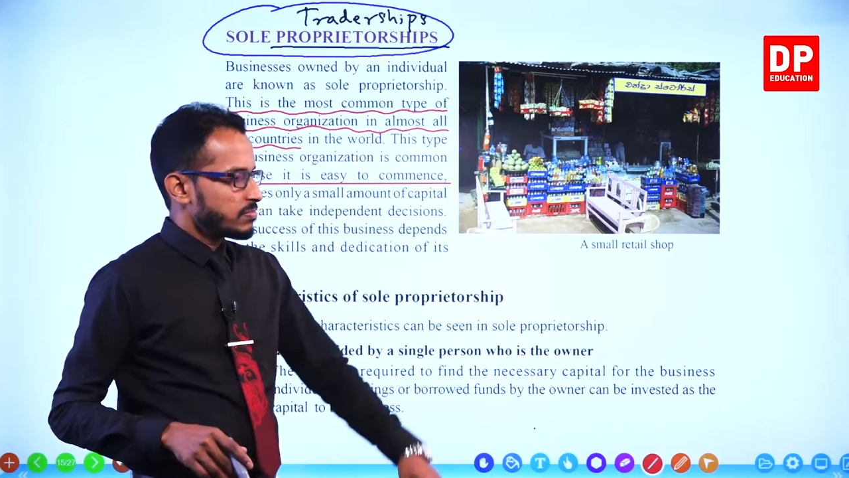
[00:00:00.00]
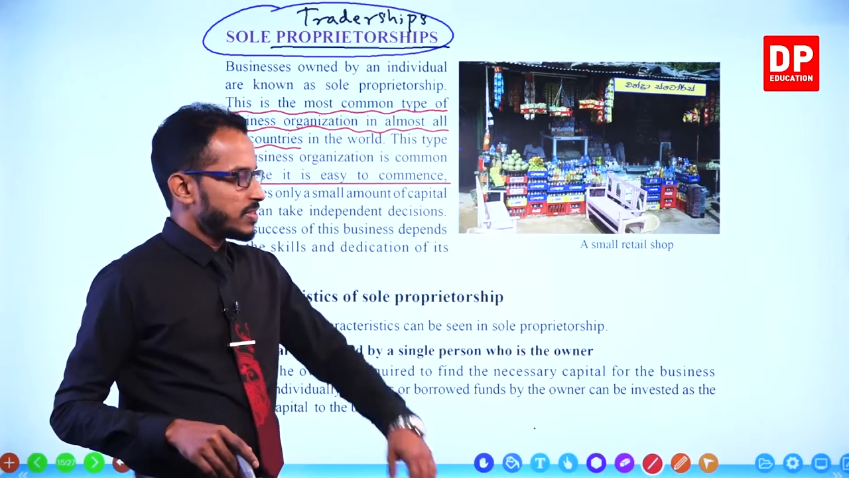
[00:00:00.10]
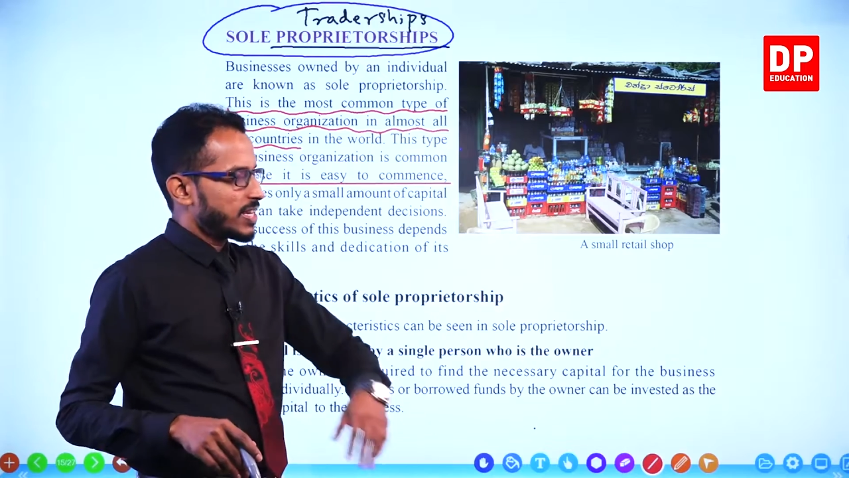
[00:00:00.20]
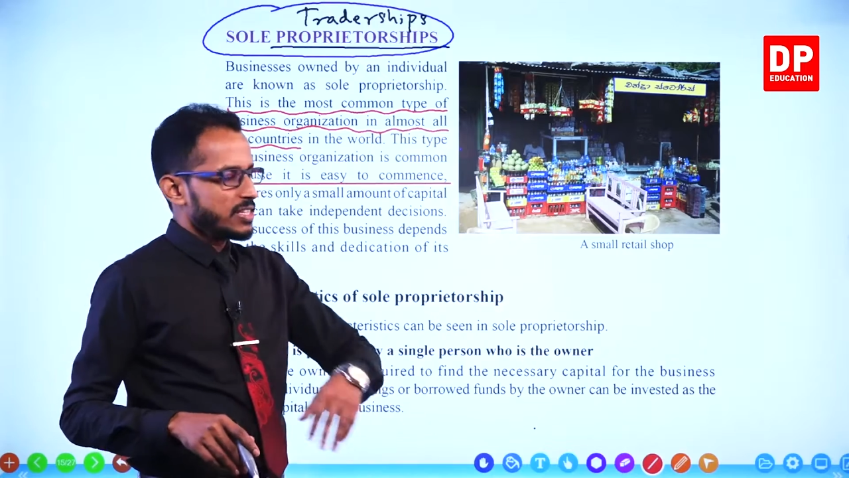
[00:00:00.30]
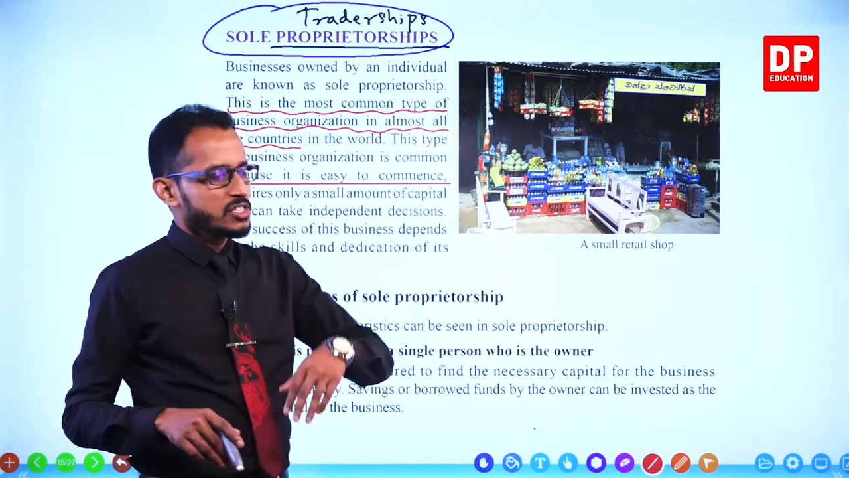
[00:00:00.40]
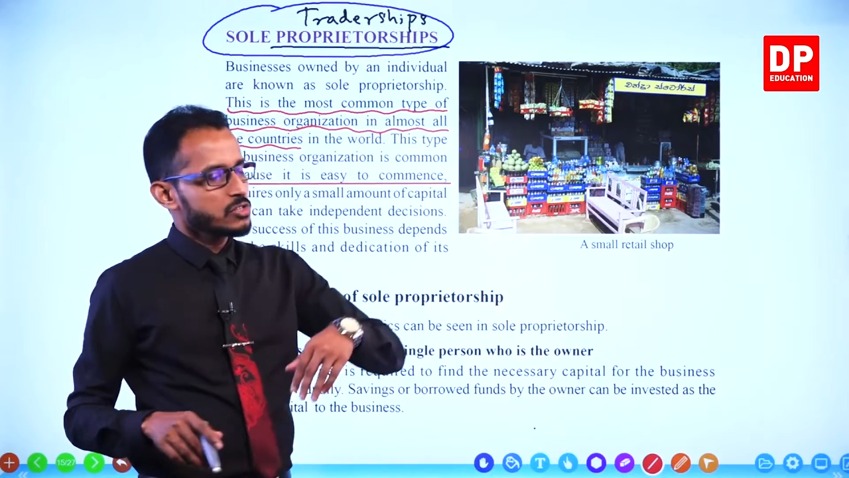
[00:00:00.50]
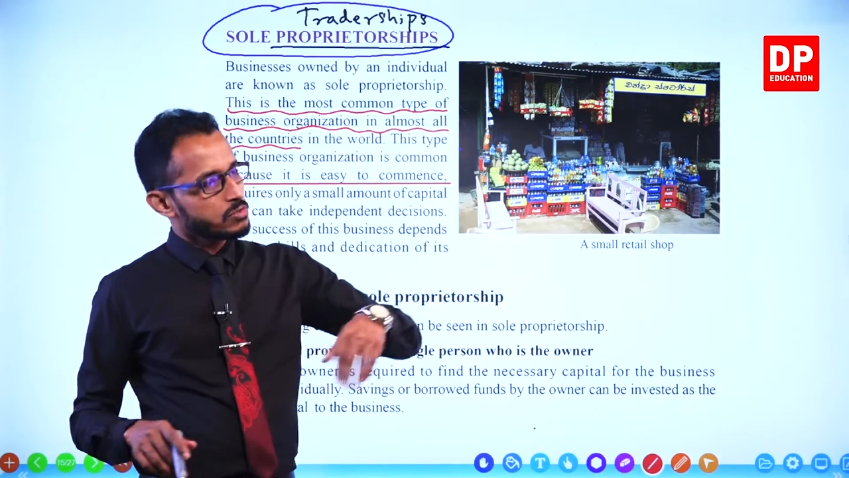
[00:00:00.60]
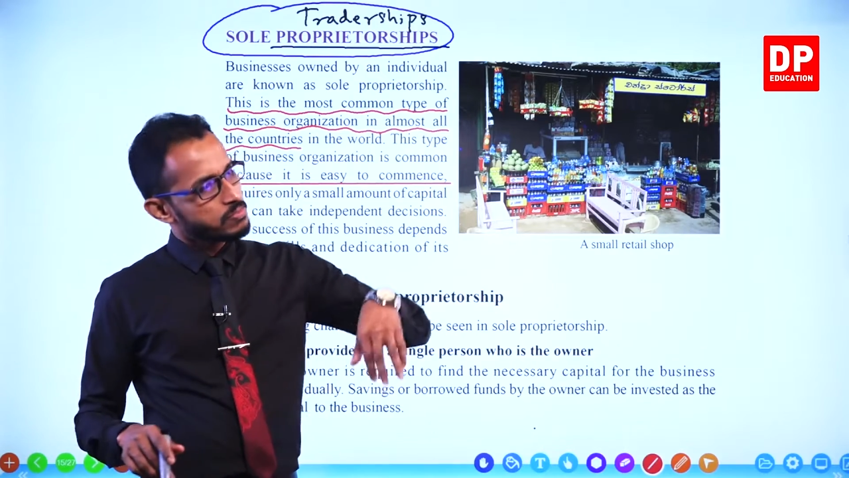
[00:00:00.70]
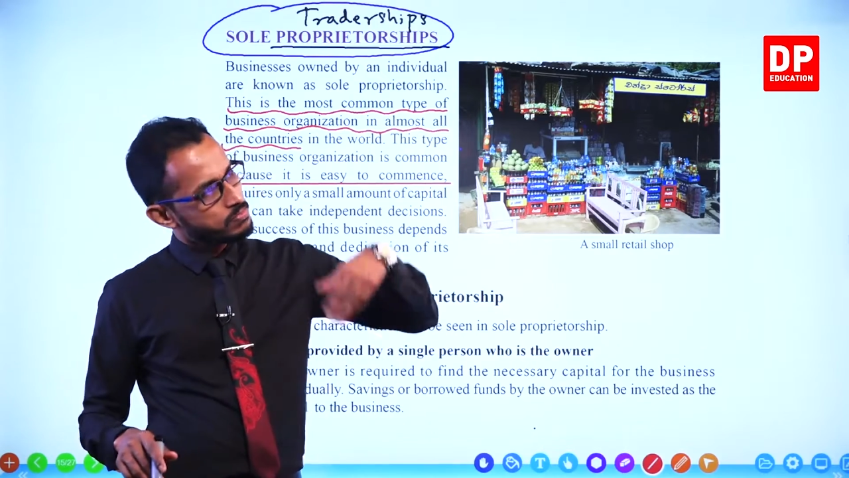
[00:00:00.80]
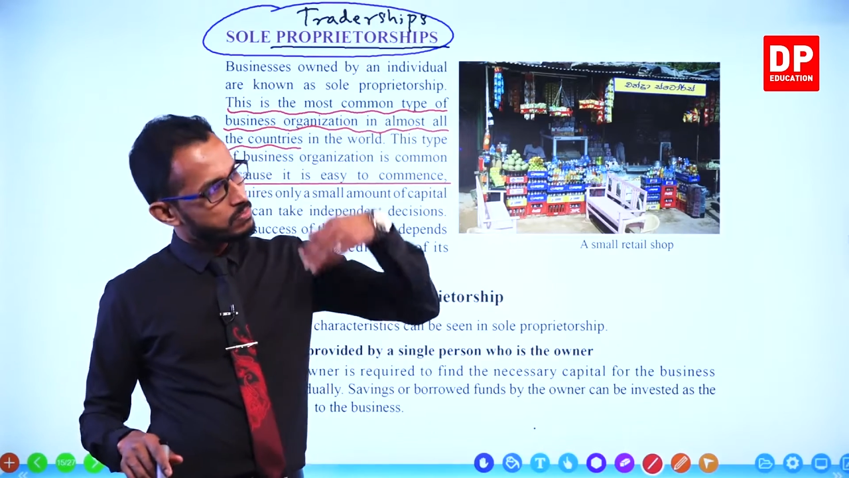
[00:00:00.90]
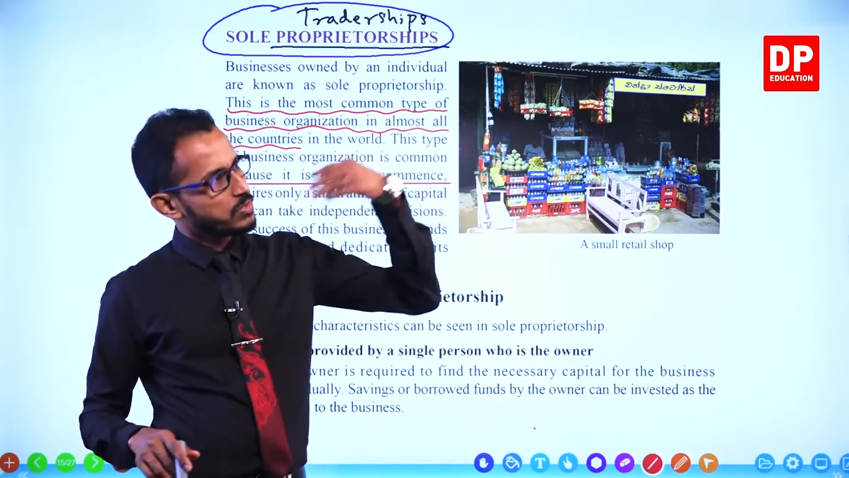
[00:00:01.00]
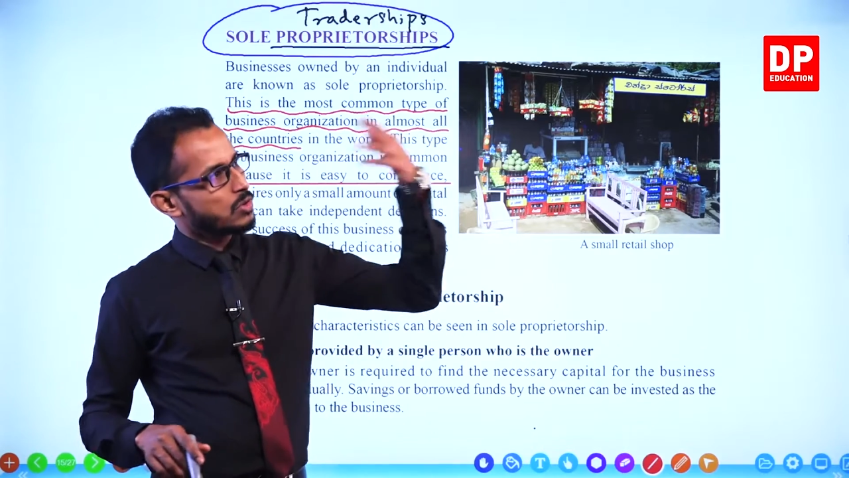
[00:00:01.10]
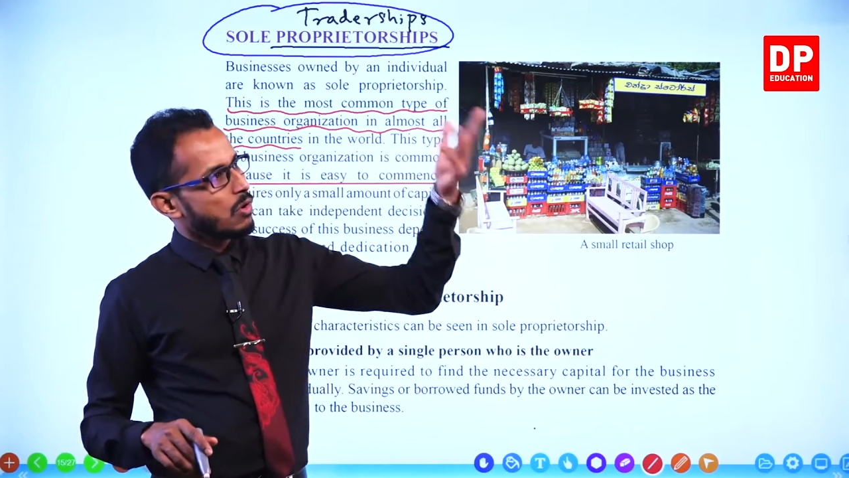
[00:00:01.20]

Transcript: You can just go